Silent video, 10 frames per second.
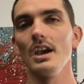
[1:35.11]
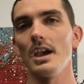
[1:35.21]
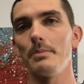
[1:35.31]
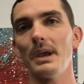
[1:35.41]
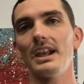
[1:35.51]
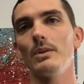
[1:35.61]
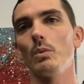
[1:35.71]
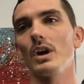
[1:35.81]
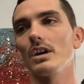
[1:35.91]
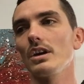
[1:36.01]
A painting
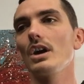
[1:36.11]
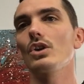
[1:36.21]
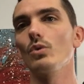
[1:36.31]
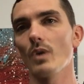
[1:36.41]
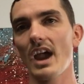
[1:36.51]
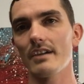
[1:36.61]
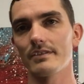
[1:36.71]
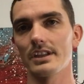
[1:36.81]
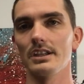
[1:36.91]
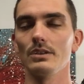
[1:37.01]
where
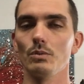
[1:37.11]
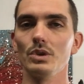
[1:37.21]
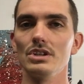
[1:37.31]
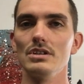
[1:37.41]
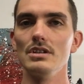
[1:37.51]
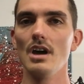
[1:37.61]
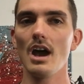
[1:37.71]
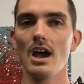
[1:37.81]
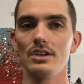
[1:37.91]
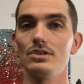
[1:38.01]
gravity would
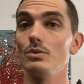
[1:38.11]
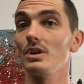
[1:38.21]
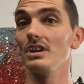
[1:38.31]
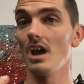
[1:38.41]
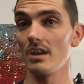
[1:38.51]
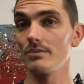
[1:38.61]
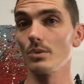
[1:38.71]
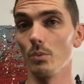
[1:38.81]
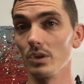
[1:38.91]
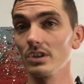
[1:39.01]
uh, do a lot of the
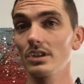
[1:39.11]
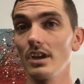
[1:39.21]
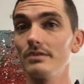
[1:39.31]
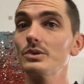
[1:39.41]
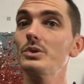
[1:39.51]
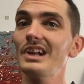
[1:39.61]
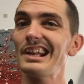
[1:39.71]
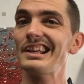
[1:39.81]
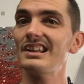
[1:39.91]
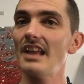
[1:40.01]
work of
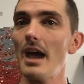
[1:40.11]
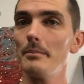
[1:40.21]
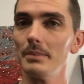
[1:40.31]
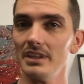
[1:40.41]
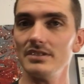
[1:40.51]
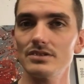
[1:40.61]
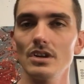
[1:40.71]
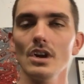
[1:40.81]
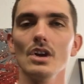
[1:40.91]
creating that piece.